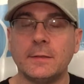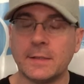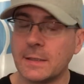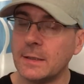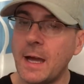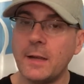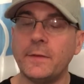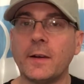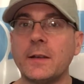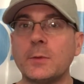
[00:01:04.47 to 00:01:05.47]
there's a lot of
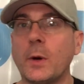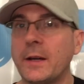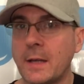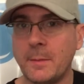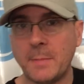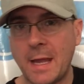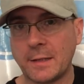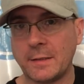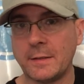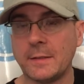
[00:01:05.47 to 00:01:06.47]
areas where I come
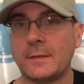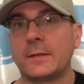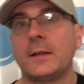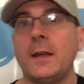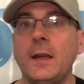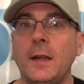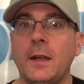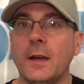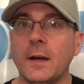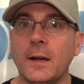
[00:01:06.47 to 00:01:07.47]
back to this.
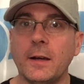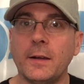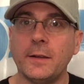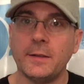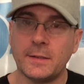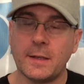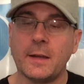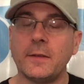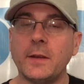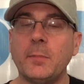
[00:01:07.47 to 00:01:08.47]
It's
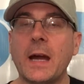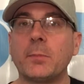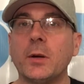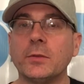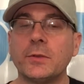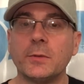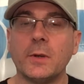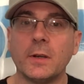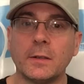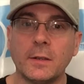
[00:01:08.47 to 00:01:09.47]
kind of the backbone to
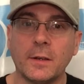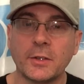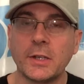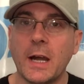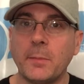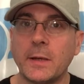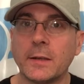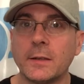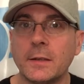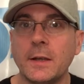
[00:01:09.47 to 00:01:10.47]
our shop
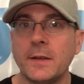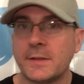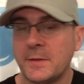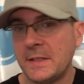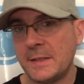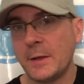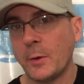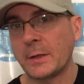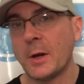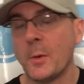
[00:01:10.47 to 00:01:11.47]
here. So this is
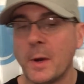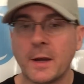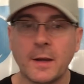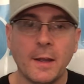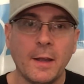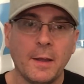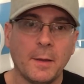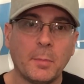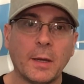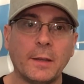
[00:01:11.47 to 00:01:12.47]
going nowhere.
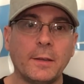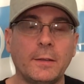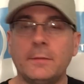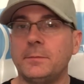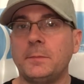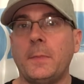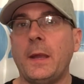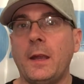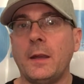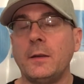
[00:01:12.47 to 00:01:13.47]
But
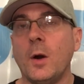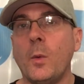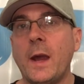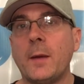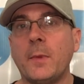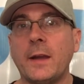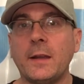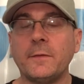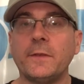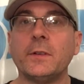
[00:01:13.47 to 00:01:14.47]
in no way am I
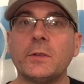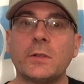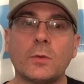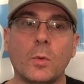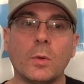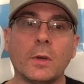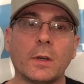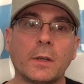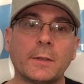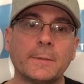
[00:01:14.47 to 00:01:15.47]
influenced
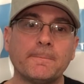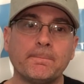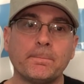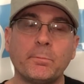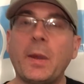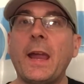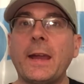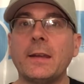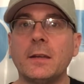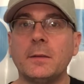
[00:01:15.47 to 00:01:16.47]
or
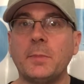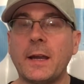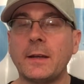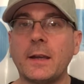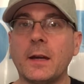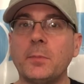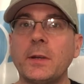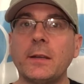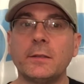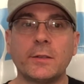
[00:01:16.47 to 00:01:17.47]
paid by any
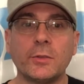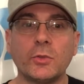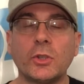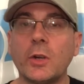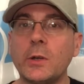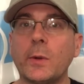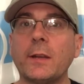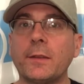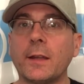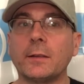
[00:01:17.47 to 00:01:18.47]
company to show you
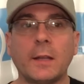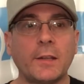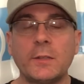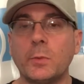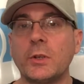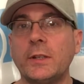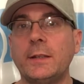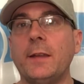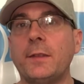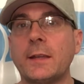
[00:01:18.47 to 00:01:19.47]
anything. I just want to
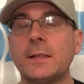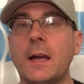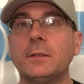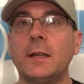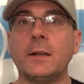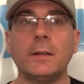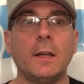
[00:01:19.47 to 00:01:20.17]
get things out there.